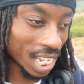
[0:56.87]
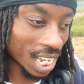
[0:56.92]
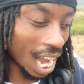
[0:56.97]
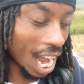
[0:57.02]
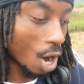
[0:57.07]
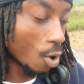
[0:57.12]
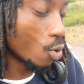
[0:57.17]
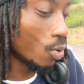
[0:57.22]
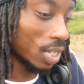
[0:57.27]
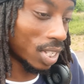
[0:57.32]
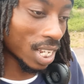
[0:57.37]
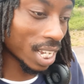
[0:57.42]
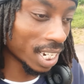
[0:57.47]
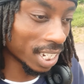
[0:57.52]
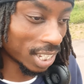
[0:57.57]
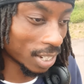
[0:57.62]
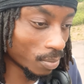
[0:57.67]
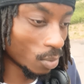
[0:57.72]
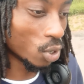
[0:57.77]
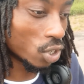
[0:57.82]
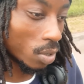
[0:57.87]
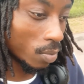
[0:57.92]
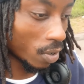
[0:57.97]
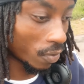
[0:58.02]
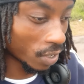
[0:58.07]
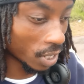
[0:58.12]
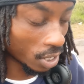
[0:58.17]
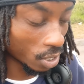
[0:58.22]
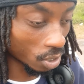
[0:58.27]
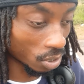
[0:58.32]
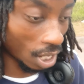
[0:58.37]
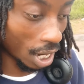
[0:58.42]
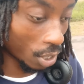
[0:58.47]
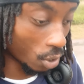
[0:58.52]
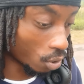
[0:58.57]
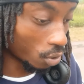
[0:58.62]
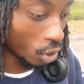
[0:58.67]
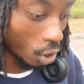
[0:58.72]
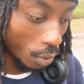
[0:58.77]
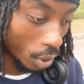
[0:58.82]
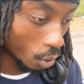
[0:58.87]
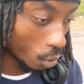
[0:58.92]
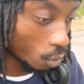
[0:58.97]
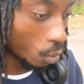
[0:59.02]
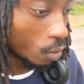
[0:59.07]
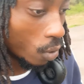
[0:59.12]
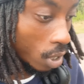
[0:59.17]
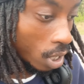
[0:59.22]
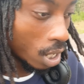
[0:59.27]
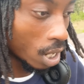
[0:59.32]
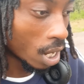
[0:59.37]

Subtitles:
I always say this in most of my videos. I don't know it all.